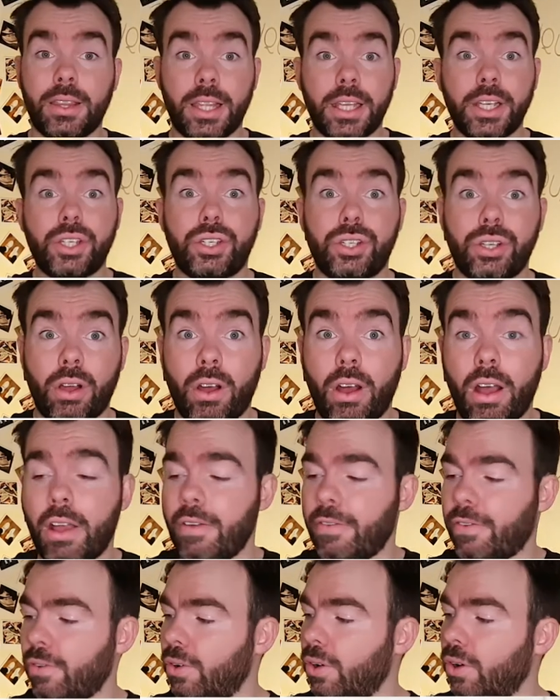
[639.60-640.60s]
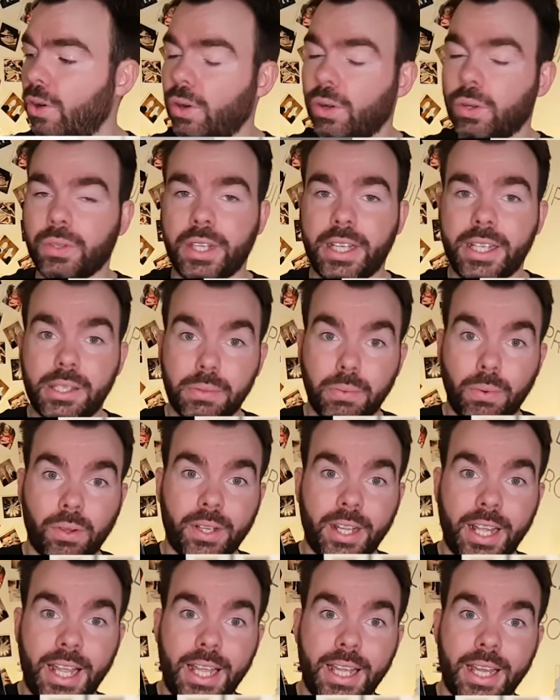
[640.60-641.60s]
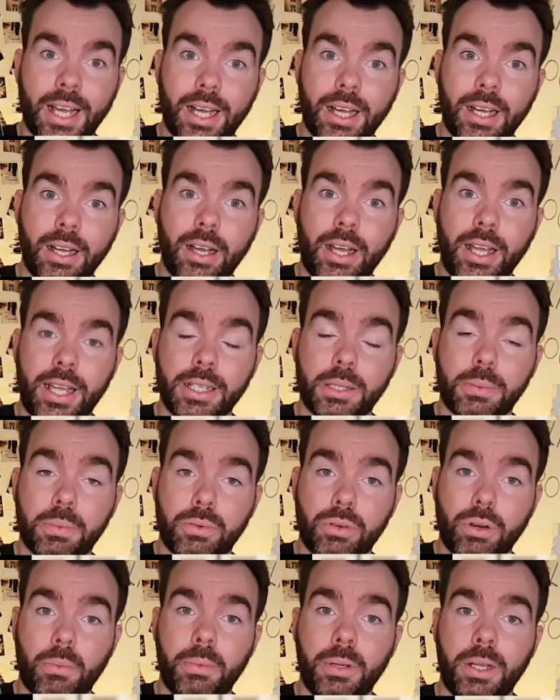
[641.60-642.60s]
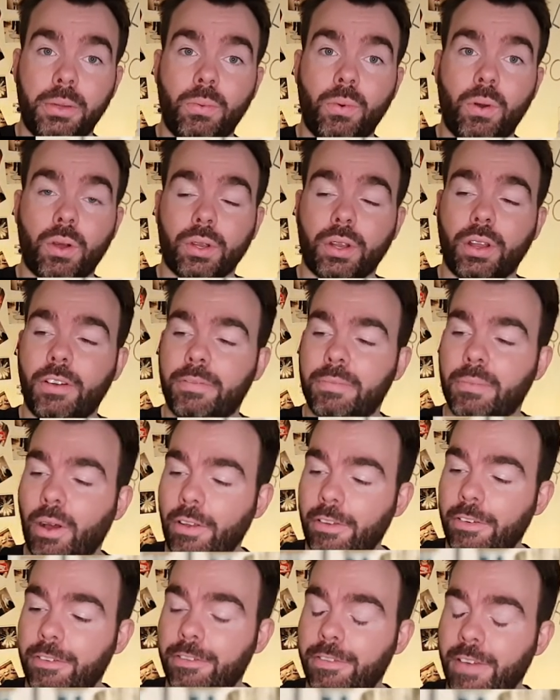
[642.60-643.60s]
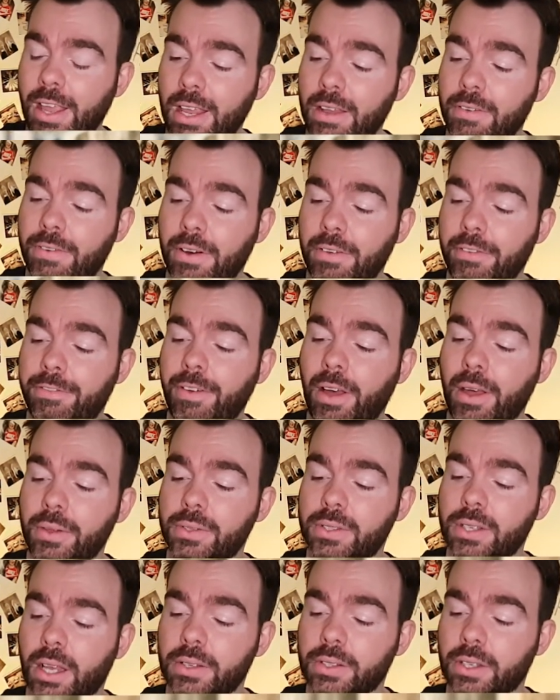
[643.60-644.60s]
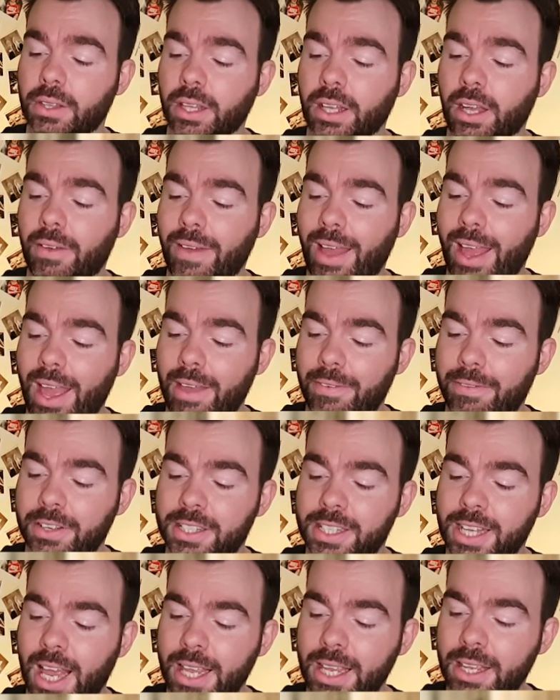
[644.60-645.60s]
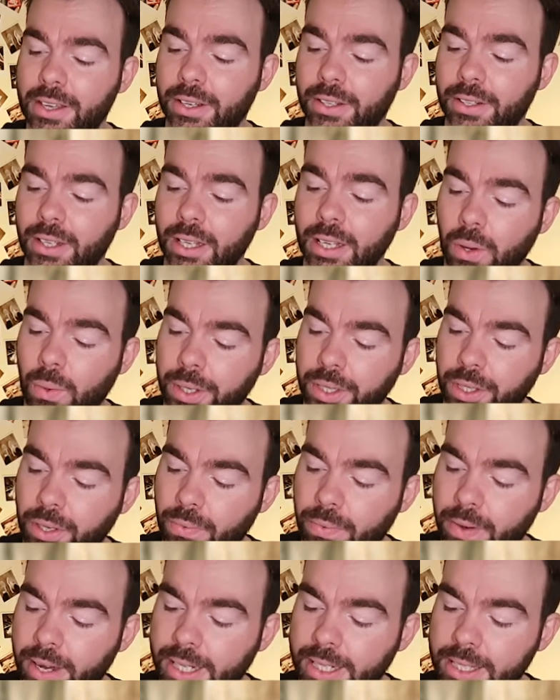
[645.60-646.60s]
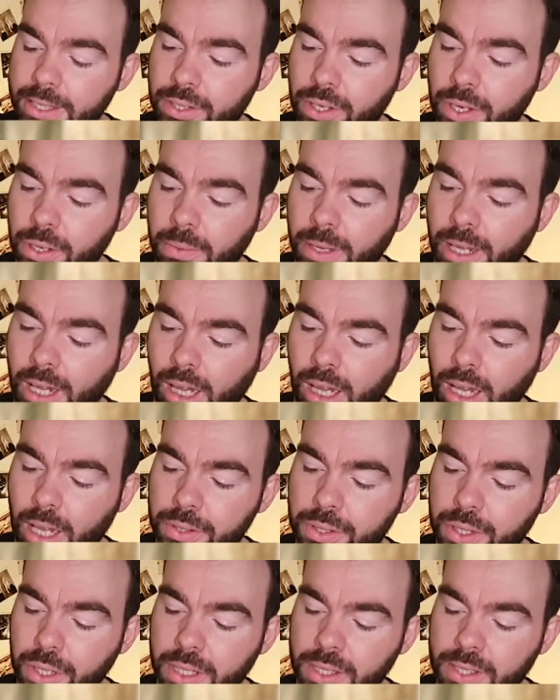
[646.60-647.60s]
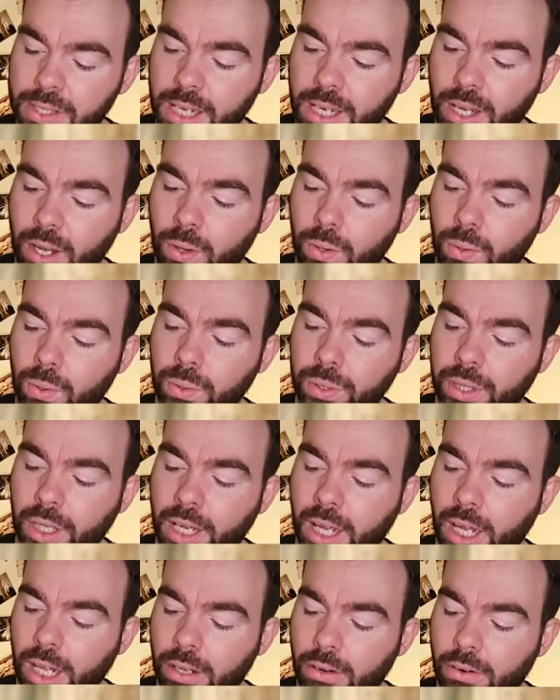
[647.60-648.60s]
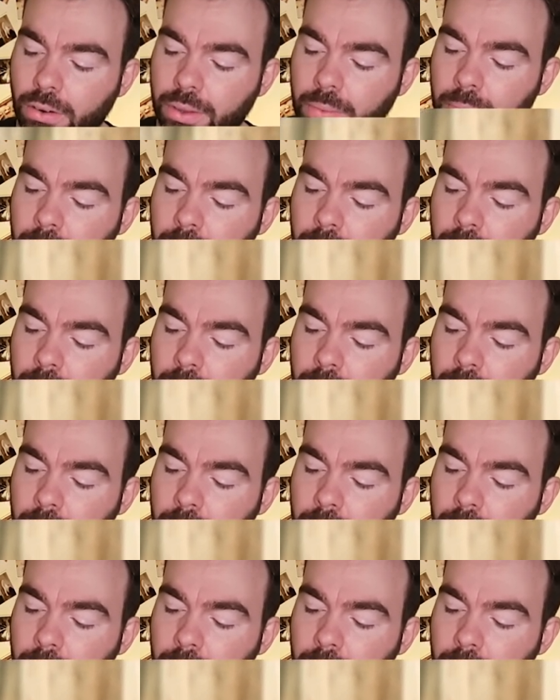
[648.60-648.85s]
This shot overall, this one here, is probably one of my favorite photos I think I've ever taken. When you really zoom in close, you can see all the color of the